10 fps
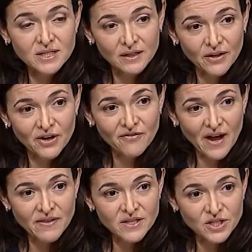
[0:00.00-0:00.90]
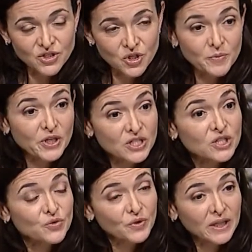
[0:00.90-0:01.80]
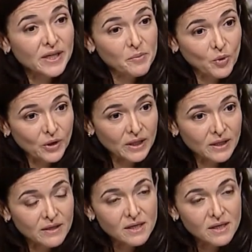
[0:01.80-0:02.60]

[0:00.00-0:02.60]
to clarify this issue because it's really important.